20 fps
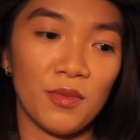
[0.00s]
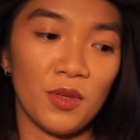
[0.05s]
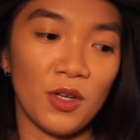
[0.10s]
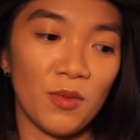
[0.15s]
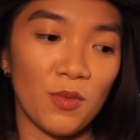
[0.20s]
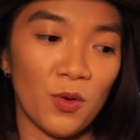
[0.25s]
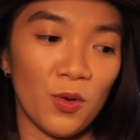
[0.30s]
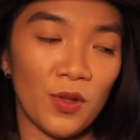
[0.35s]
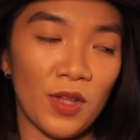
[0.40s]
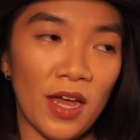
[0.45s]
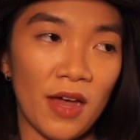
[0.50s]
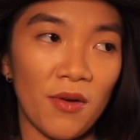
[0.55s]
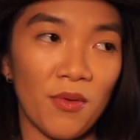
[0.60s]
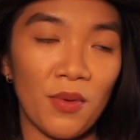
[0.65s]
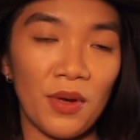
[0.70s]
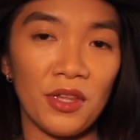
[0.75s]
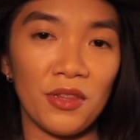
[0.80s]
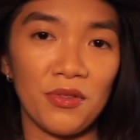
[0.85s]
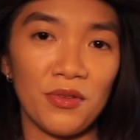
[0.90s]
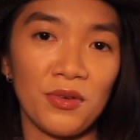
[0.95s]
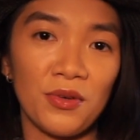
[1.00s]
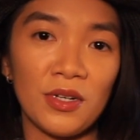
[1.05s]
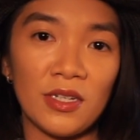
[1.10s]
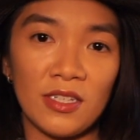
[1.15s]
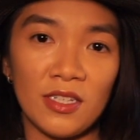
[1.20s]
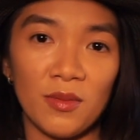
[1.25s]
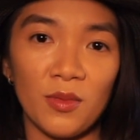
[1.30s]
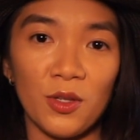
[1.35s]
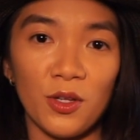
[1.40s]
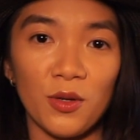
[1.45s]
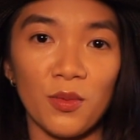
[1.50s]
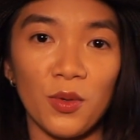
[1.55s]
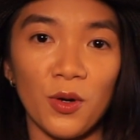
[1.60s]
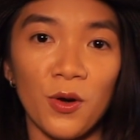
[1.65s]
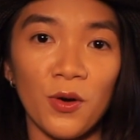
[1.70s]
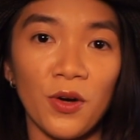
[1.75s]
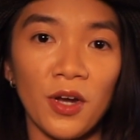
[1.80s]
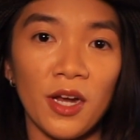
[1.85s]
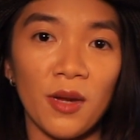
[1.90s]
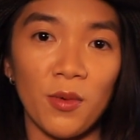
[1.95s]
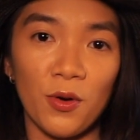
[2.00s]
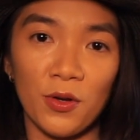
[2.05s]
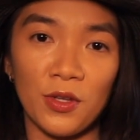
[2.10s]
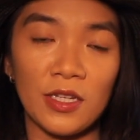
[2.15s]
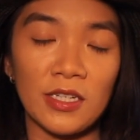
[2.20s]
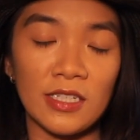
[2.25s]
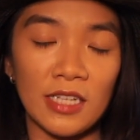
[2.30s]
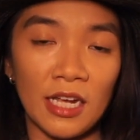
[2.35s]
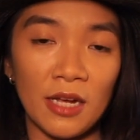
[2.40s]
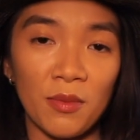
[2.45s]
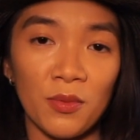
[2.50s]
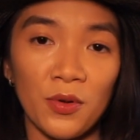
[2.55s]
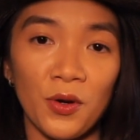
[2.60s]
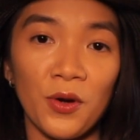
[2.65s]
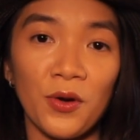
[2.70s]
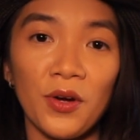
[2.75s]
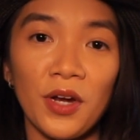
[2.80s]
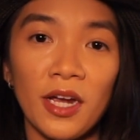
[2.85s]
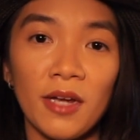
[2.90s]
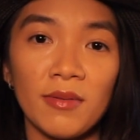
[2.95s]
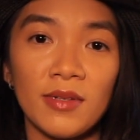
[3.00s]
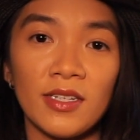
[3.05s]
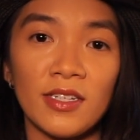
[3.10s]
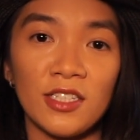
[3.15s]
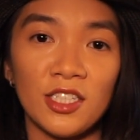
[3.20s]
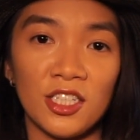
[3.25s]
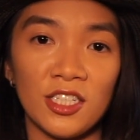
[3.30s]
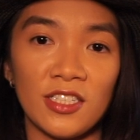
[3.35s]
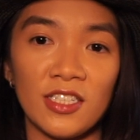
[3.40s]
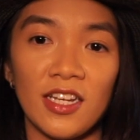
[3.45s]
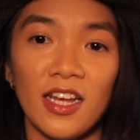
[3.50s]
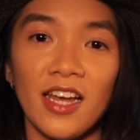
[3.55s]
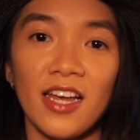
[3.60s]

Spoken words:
people that went through a similar program or the same program to just